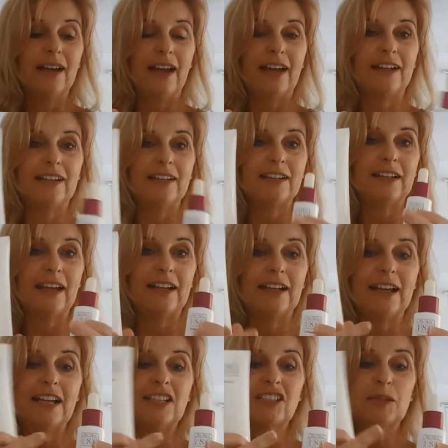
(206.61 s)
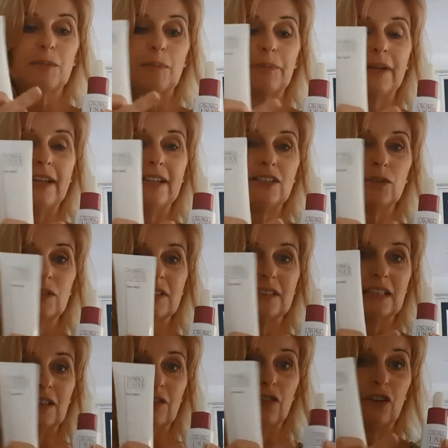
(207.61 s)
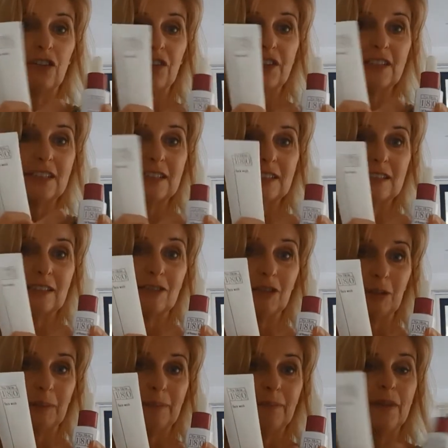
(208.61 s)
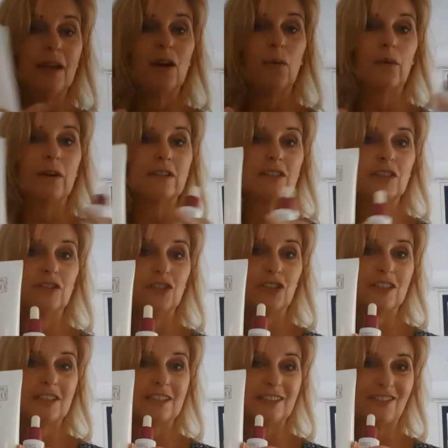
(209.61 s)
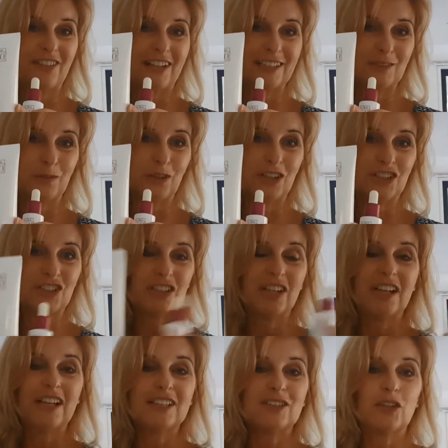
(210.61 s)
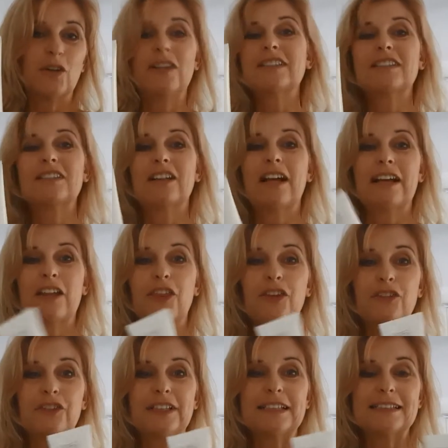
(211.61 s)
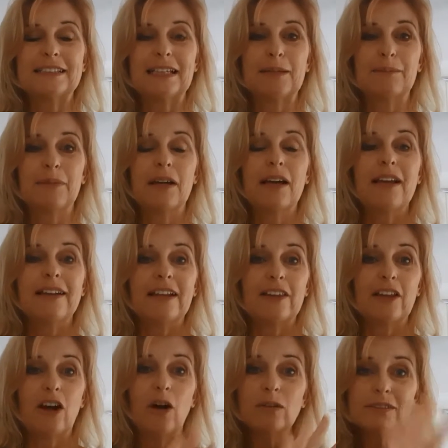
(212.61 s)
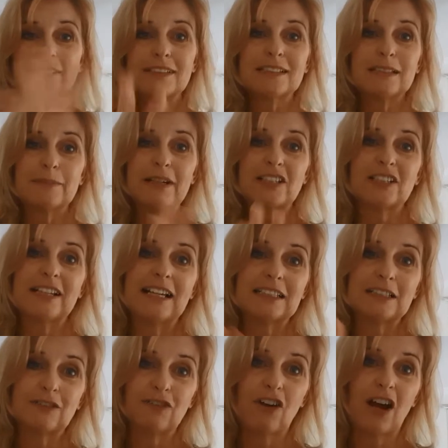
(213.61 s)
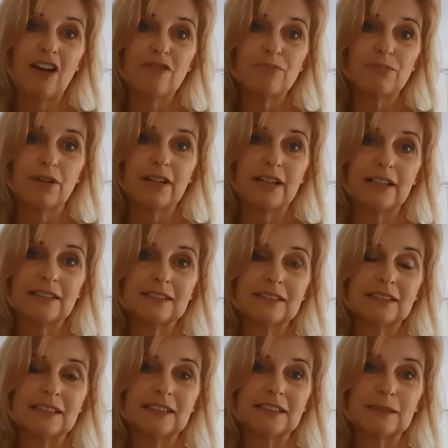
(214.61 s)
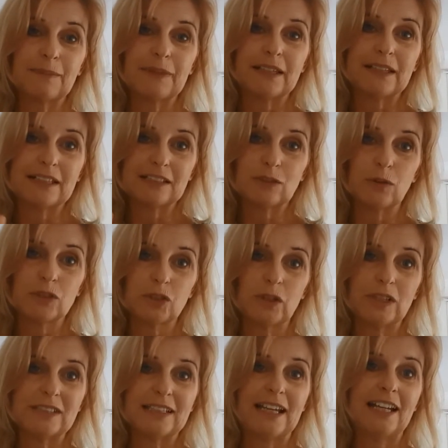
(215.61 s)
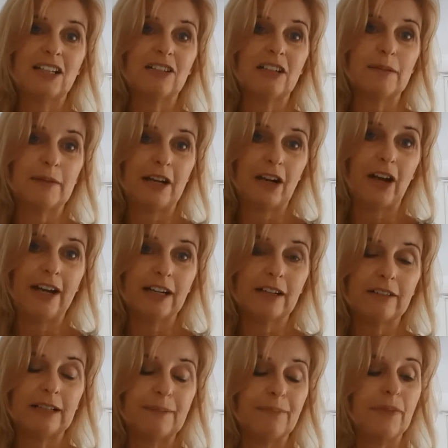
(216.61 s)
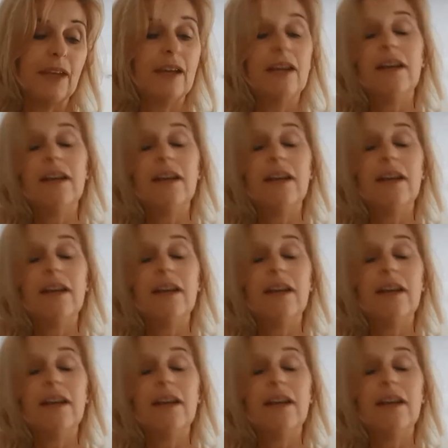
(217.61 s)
and it actually prepares your skin for this serum once you've used the face wash. So it's like a three-step. Now, the whole system actually has five products in it. There's also a day cream and a night cream.